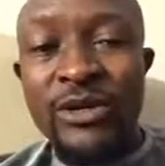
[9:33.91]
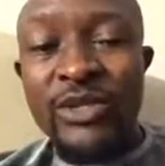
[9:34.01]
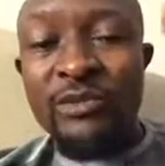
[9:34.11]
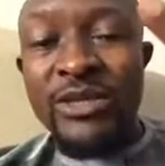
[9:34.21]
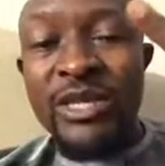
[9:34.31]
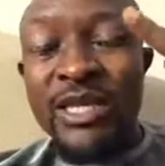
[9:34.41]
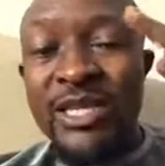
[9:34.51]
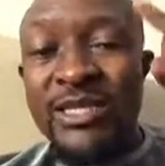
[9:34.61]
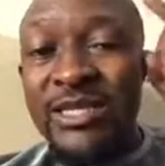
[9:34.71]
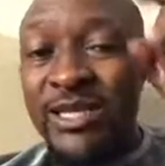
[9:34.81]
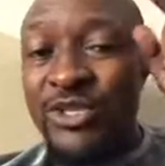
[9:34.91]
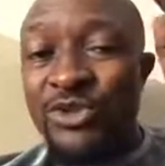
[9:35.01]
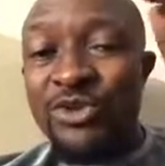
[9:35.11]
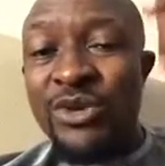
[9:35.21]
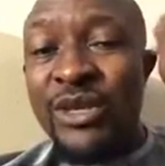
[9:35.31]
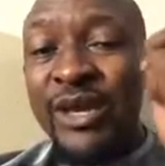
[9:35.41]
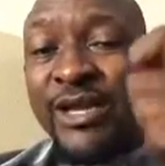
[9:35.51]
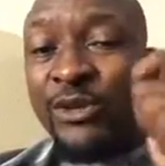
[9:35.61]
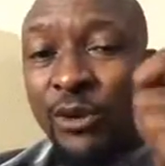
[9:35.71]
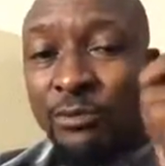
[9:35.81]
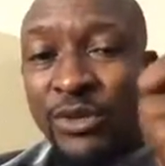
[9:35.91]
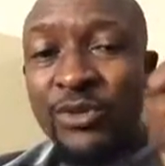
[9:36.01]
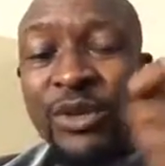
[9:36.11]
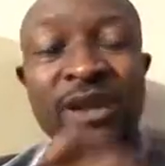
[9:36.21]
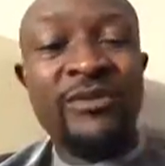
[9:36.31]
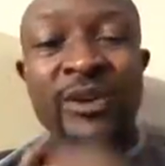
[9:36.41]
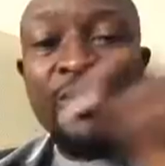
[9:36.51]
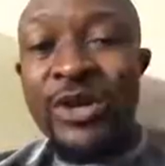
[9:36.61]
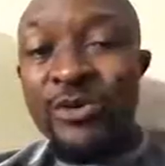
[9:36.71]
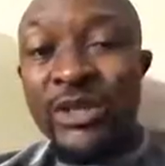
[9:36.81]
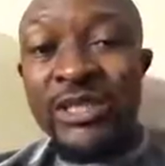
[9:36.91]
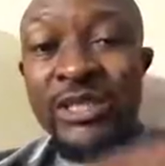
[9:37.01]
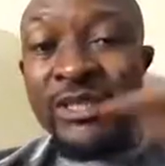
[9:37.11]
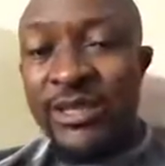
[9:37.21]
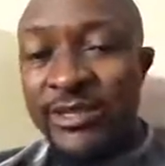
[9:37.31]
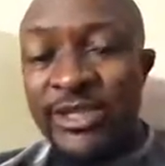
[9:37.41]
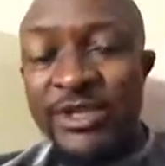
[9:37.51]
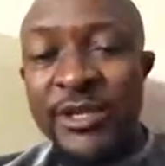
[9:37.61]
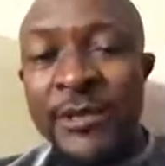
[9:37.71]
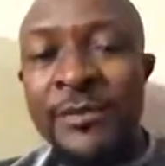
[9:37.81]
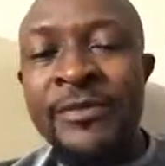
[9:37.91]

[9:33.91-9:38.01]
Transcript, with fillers: It will be sent to you in hard copy wherever you are within Nigeria.